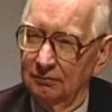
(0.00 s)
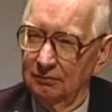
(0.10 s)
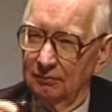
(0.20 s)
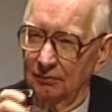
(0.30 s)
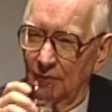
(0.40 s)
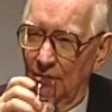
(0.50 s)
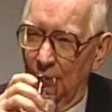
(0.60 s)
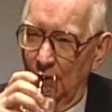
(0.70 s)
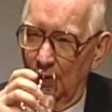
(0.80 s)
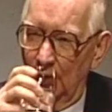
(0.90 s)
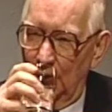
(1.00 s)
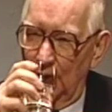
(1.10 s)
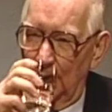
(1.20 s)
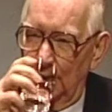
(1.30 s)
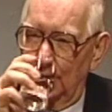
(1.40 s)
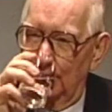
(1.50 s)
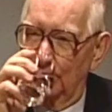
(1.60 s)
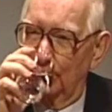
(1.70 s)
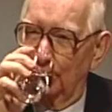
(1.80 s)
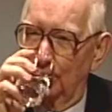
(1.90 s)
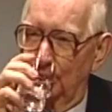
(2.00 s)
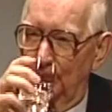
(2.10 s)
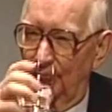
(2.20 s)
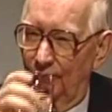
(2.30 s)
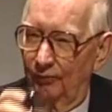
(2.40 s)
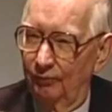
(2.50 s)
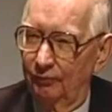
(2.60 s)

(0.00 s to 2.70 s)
Also, behind the scenes, you're beginning